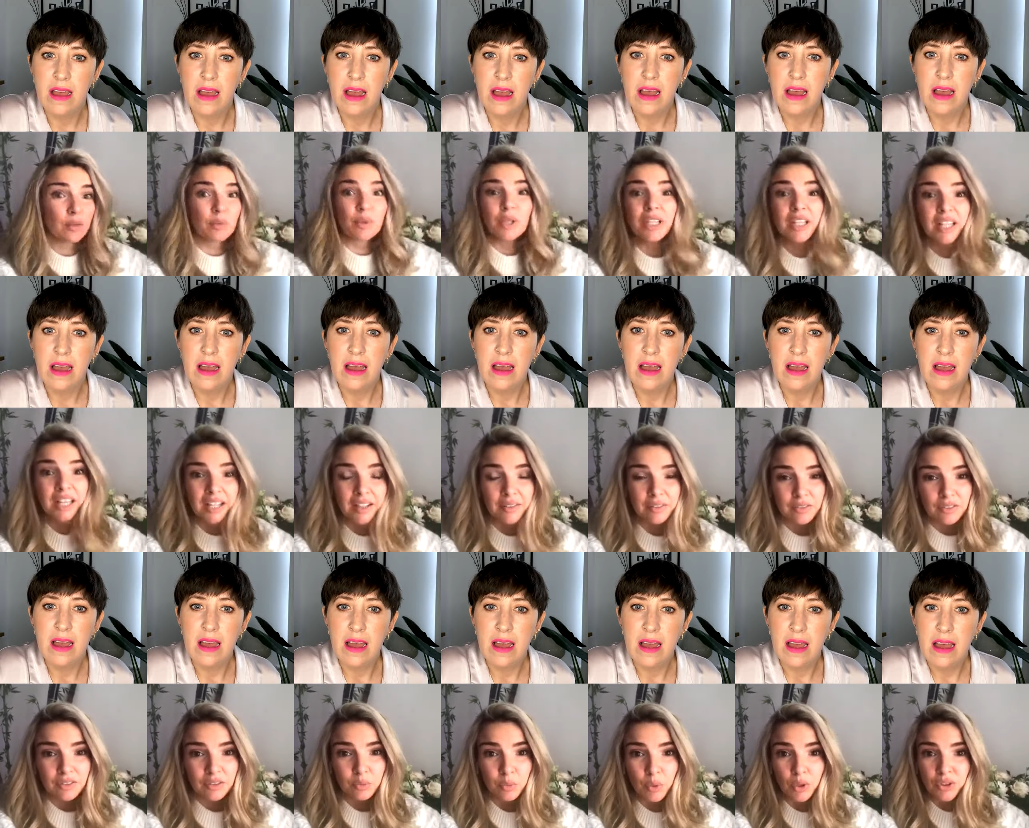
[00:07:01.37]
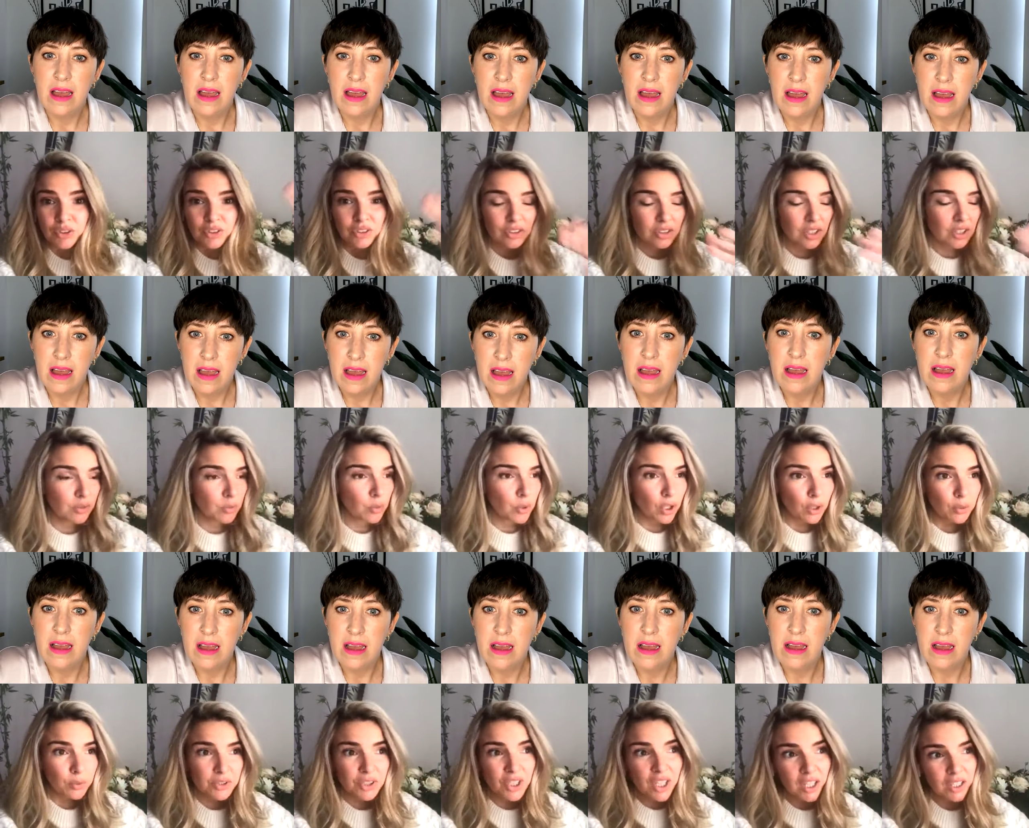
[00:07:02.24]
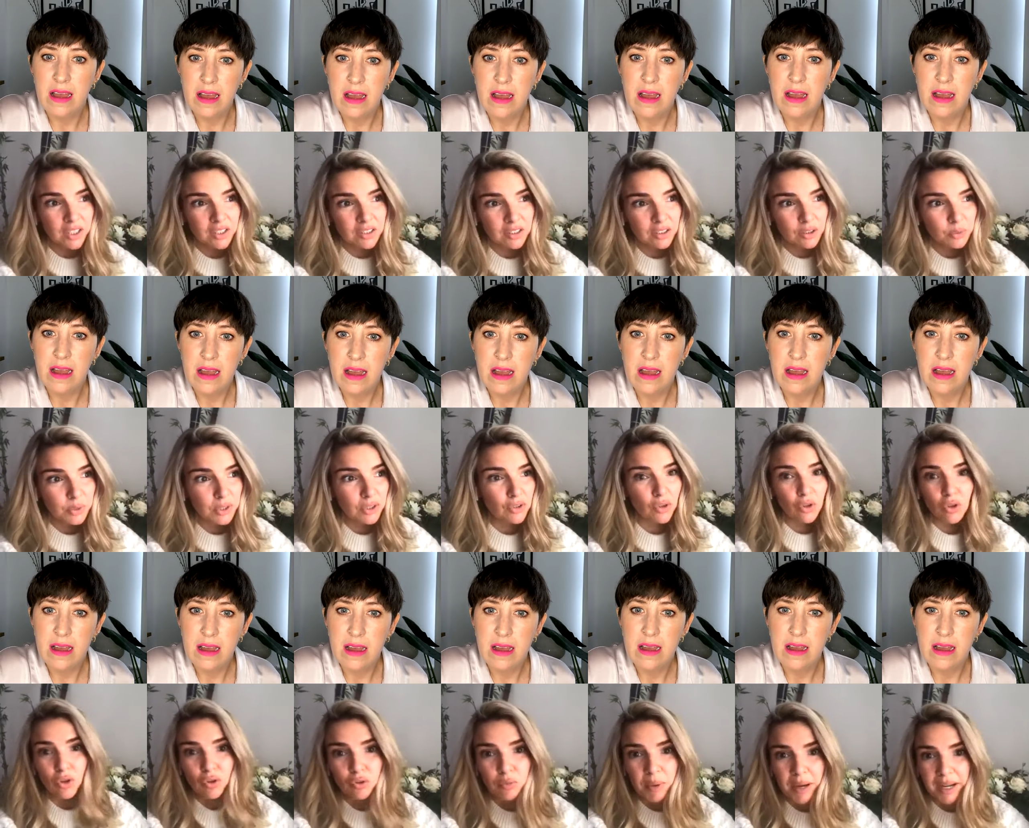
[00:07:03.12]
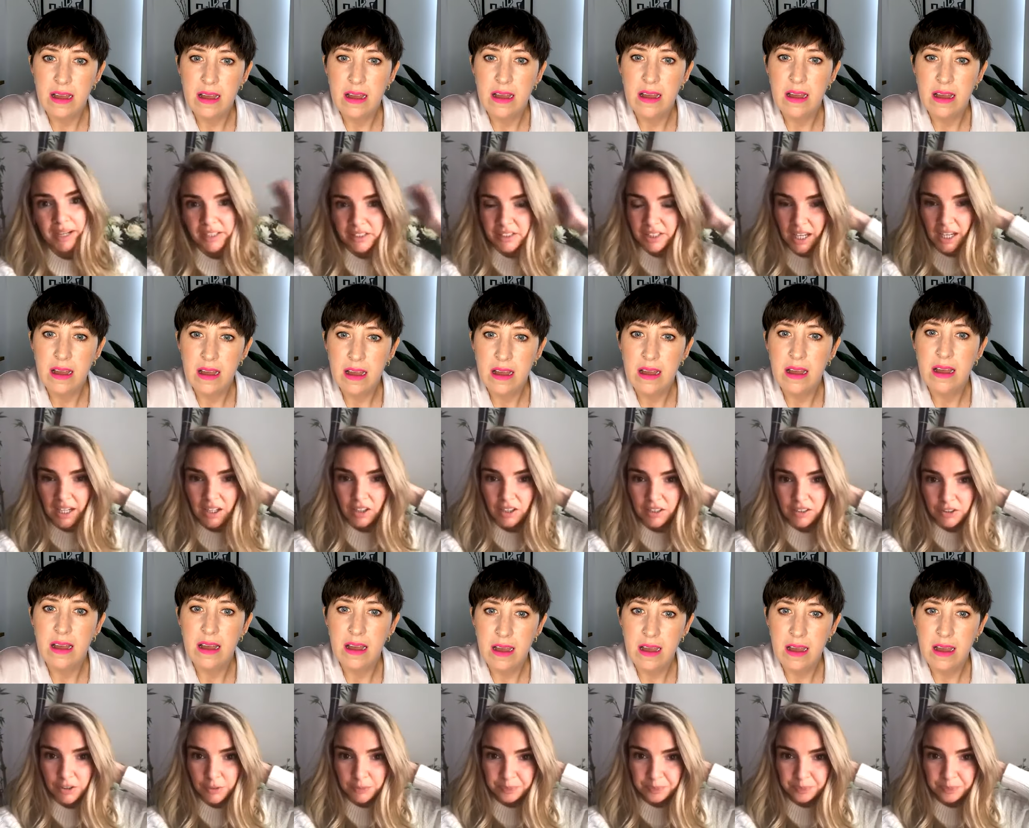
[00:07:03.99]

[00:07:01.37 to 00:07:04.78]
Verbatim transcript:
Speaker 1: we left once the work was cancelled we drove back to ireland